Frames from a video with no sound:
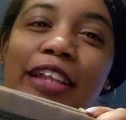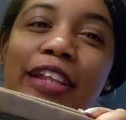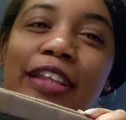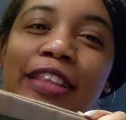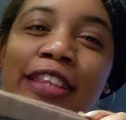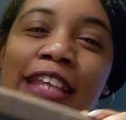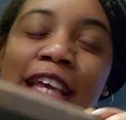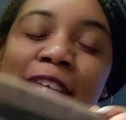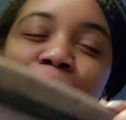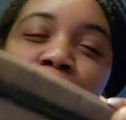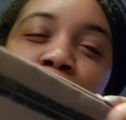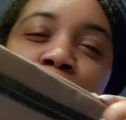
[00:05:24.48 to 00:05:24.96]

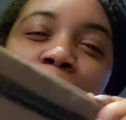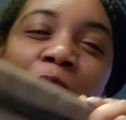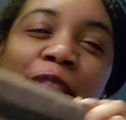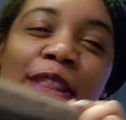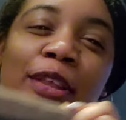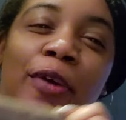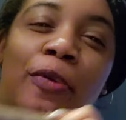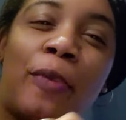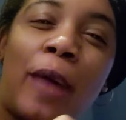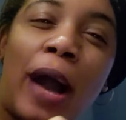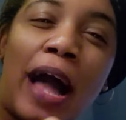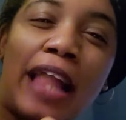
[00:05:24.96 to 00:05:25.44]
this will be
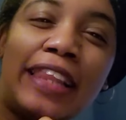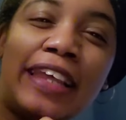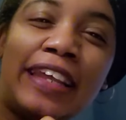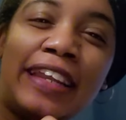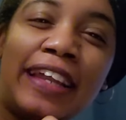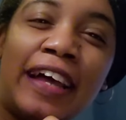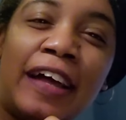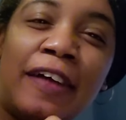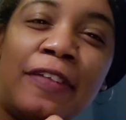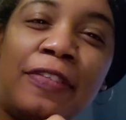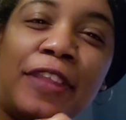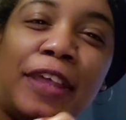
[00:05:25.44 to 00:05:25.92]
the wallet
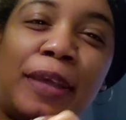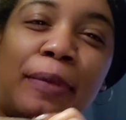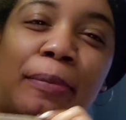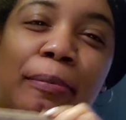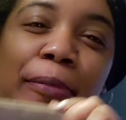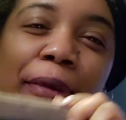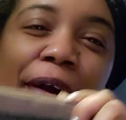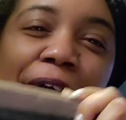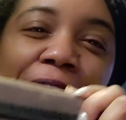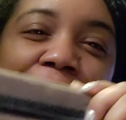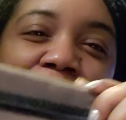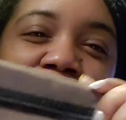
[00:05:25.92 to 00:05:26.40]
of the
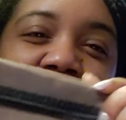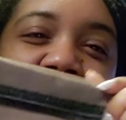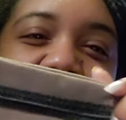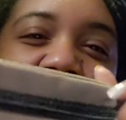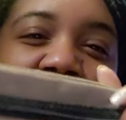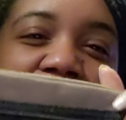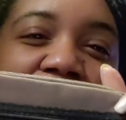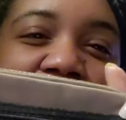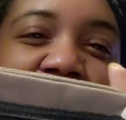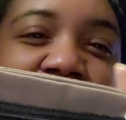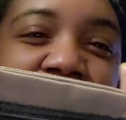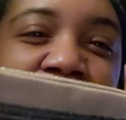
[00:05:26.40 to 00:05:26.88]
month.
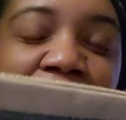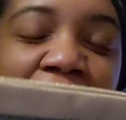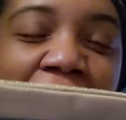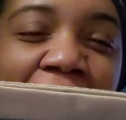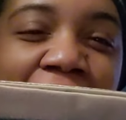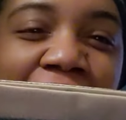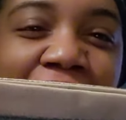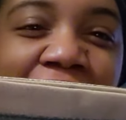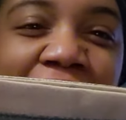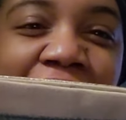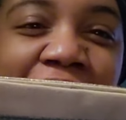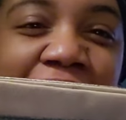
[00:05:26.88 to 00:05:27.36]
You
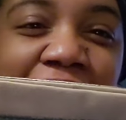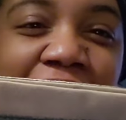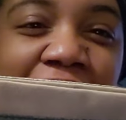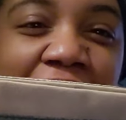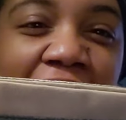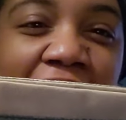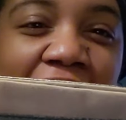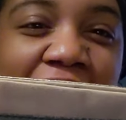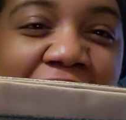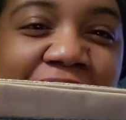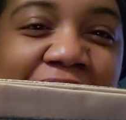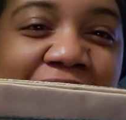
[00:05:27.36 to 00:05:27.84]
guys, it's a
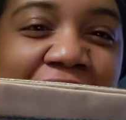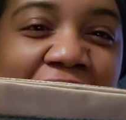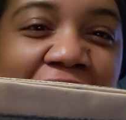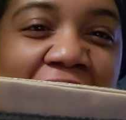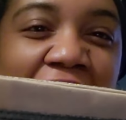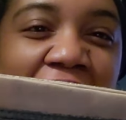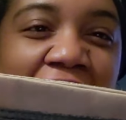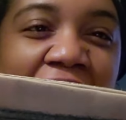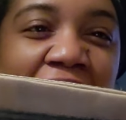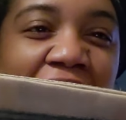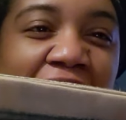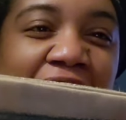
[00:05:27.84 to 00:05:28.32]
nice
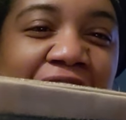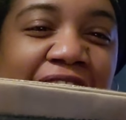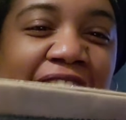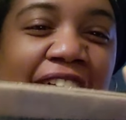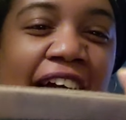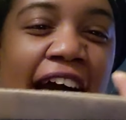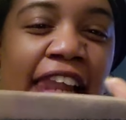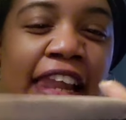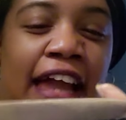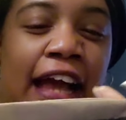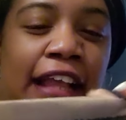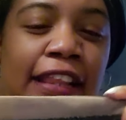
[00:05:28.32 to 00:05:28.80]
size.
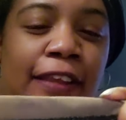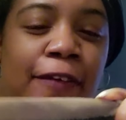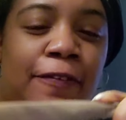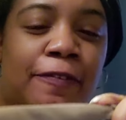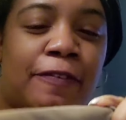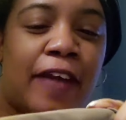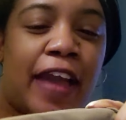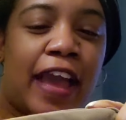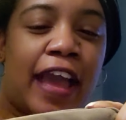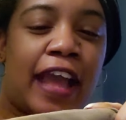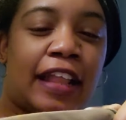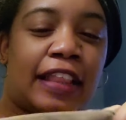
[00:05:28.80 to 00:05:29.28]
I like the
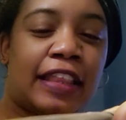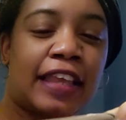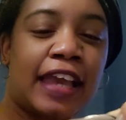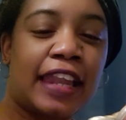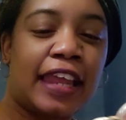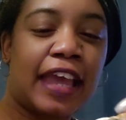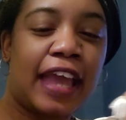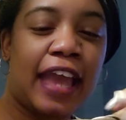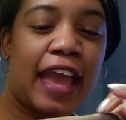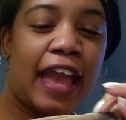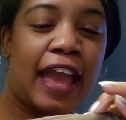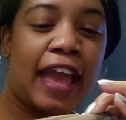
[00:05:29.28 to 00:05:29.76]
fact that
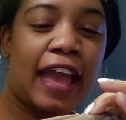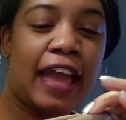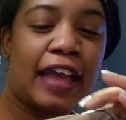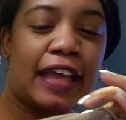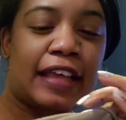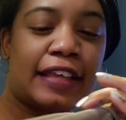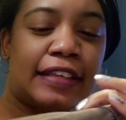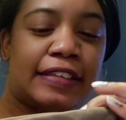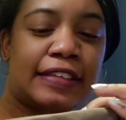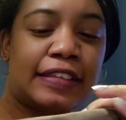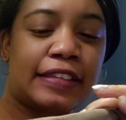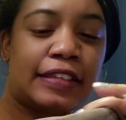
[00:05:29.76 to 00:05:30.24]
it
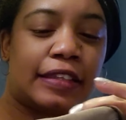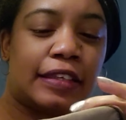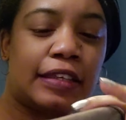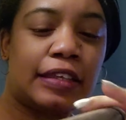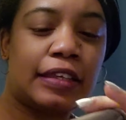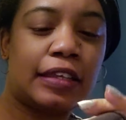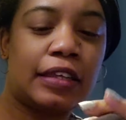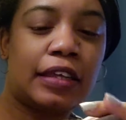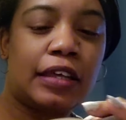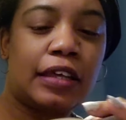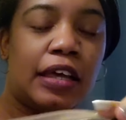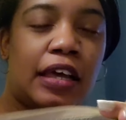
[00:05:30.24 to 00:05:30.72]
has
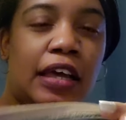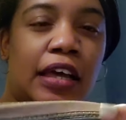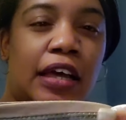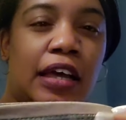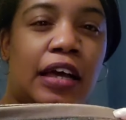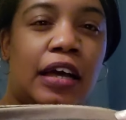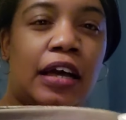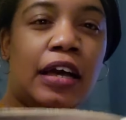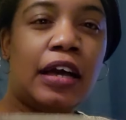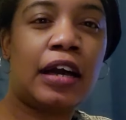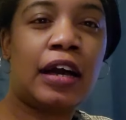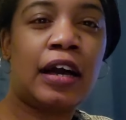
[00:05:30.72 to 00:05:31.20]

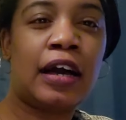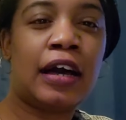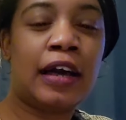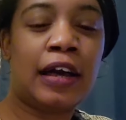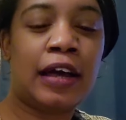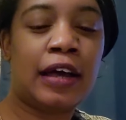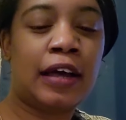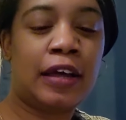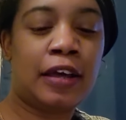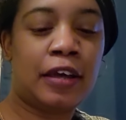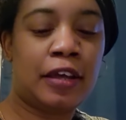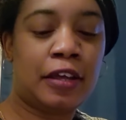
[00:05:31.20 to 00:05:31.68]

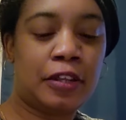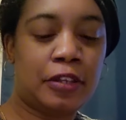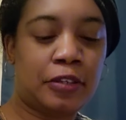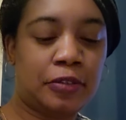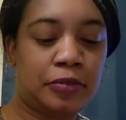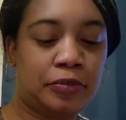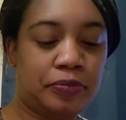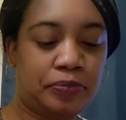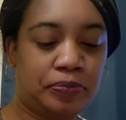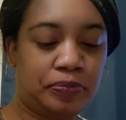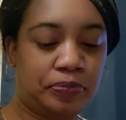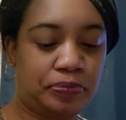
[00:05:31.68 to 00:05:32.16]
a,
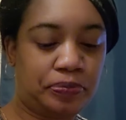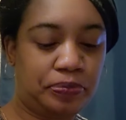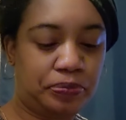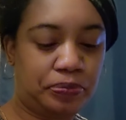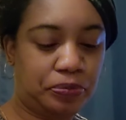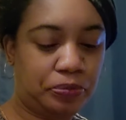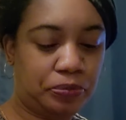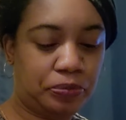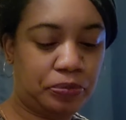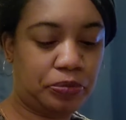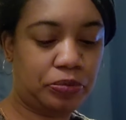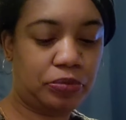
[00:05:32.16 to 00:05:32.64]
um,
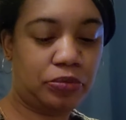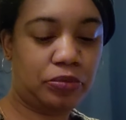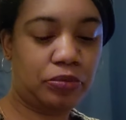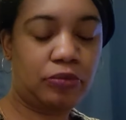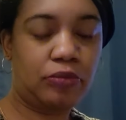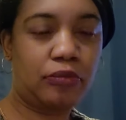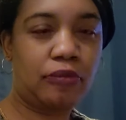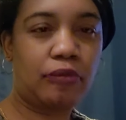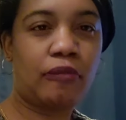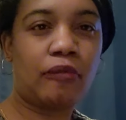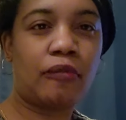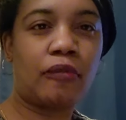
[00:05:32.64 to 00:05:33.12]

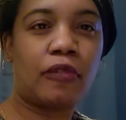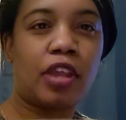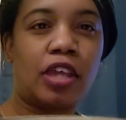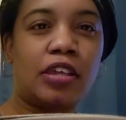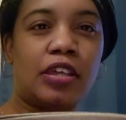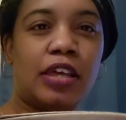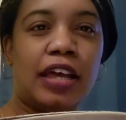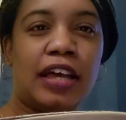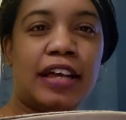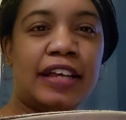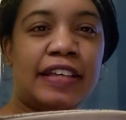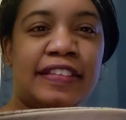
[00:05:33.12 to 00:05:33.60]

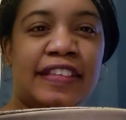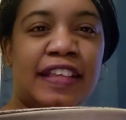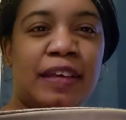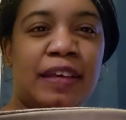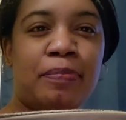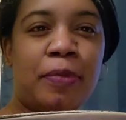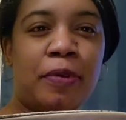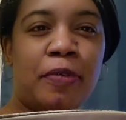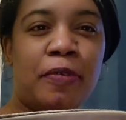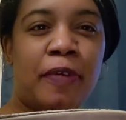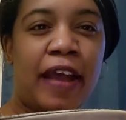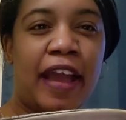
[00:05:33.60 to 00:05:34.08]
a
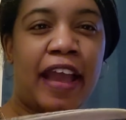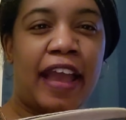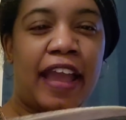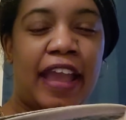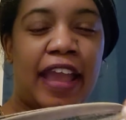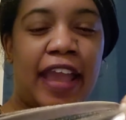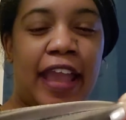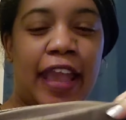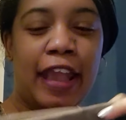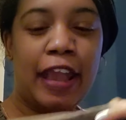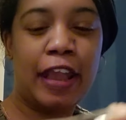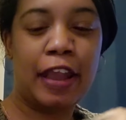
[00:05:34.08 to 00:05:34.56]
zipper right
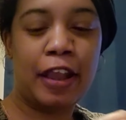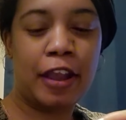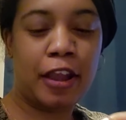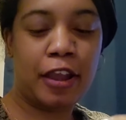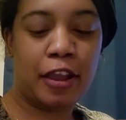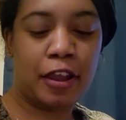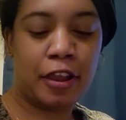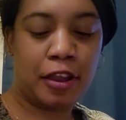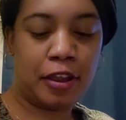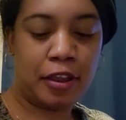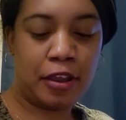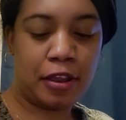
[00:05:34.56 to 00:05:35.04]

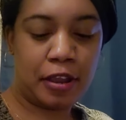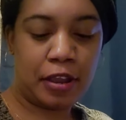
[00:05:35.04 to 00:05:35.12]
here.